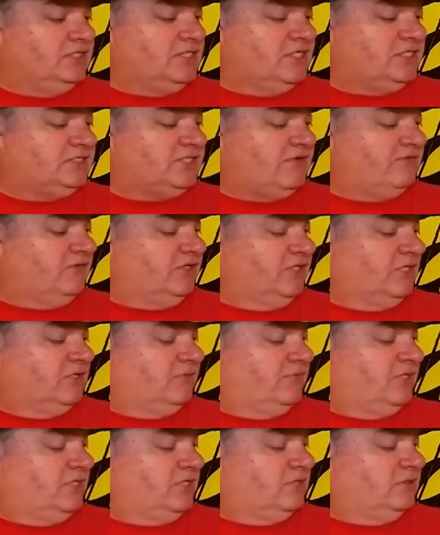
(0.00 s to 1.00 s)
It does have a
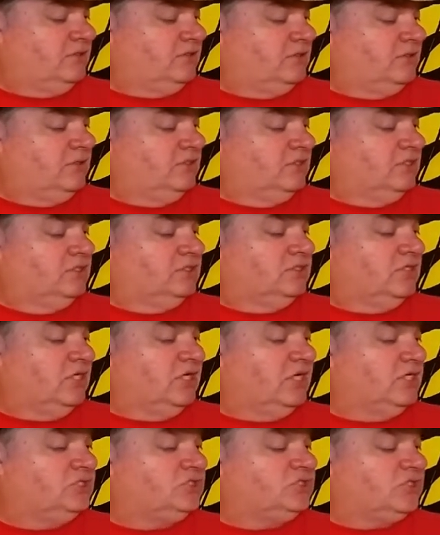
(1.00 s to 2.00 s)
little bit
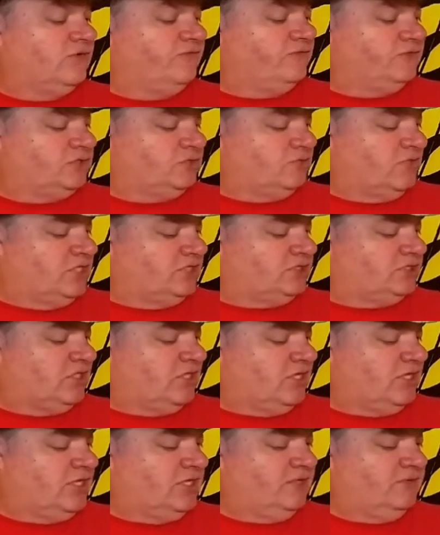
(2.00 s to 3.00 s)
of surface rust
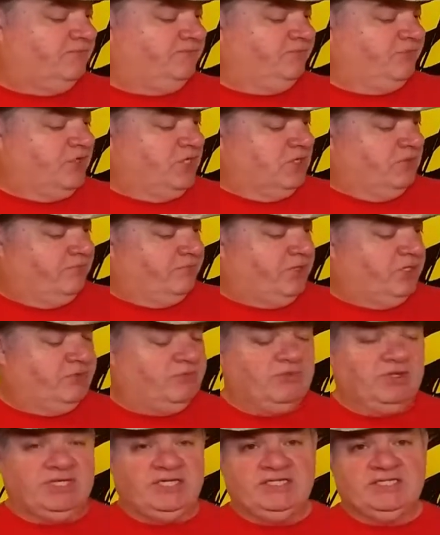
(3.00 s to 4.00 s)
on it, but
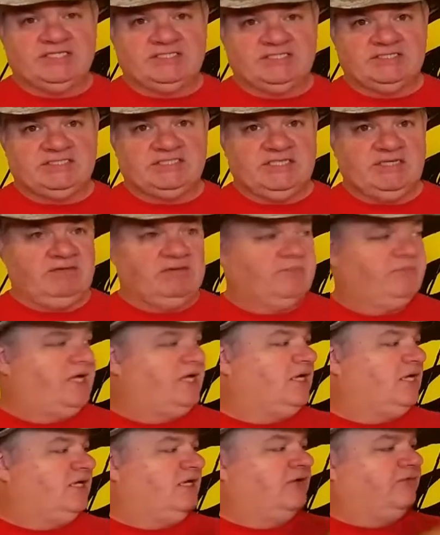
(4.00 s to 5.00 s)
it really doesn't seem to
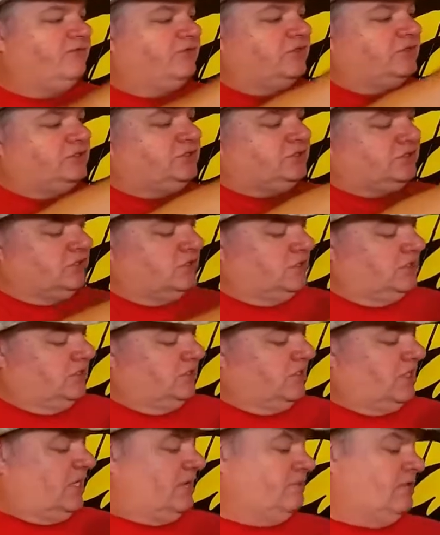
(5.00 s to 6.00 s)
make a difference.
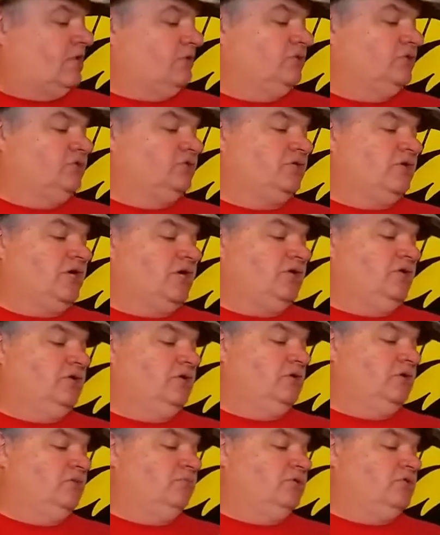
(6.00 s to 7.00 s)
I'm not real sure how you
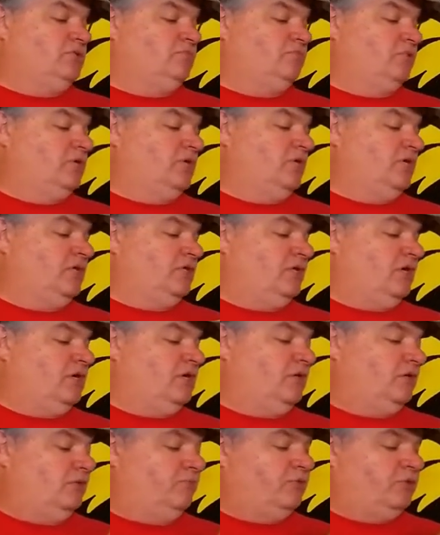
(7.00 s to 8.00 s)
do it, but you put it in
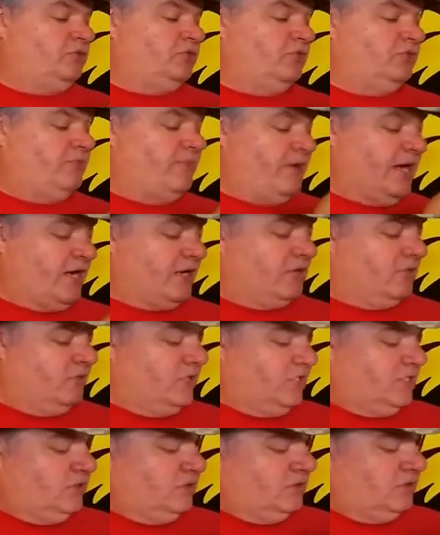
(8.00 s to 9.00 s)
there and you put the tobacco
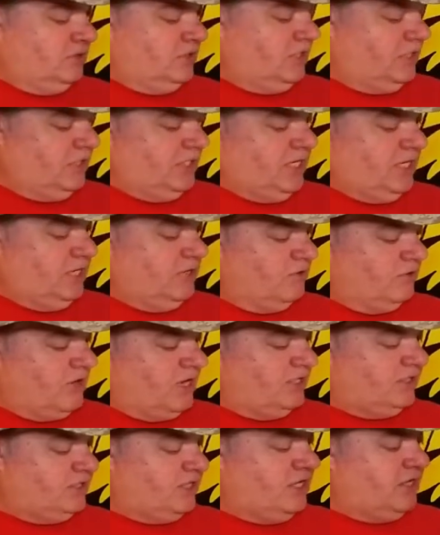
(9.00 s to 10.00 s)
in
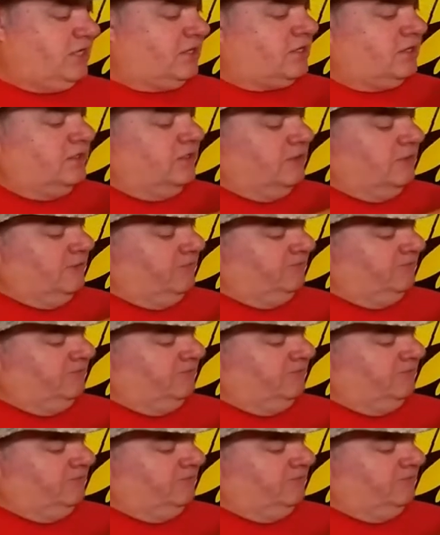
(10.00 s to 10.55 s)
here, I think.